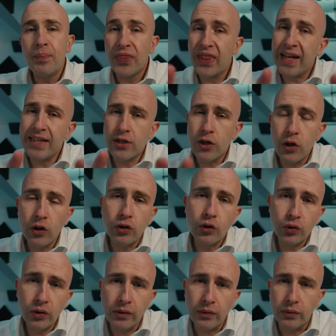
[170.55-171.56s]
That's not
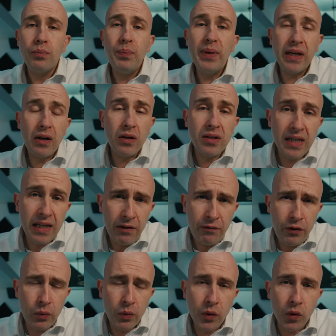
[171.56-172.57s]
true, because
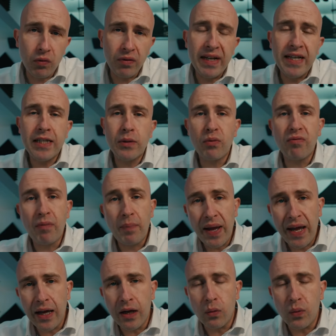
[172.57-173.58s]
if you agree to a
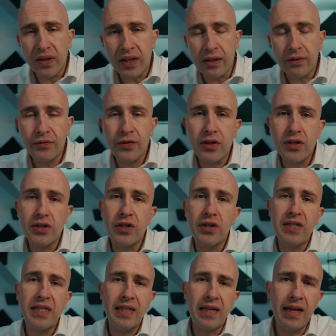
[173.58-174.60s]
repair within the first
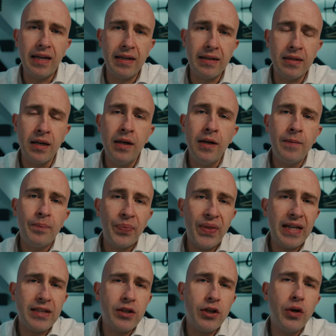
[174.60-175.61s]
30 days,
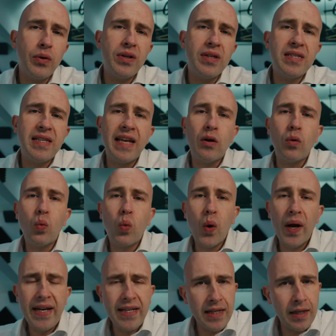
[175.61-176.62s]
that's known as then a
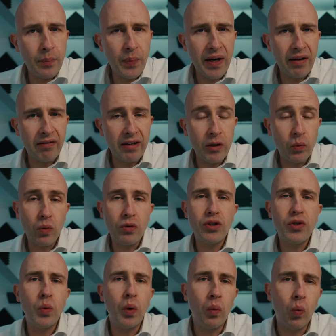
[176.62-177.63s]
waiting period whilst
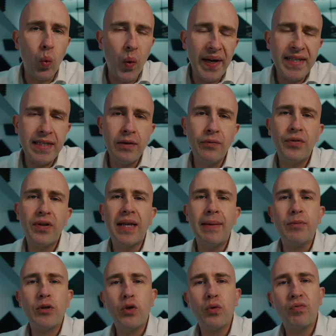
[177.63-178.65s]
you are waiting for
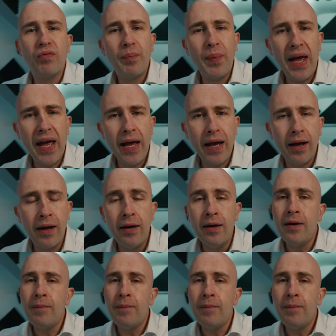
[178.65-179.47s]
them to repair.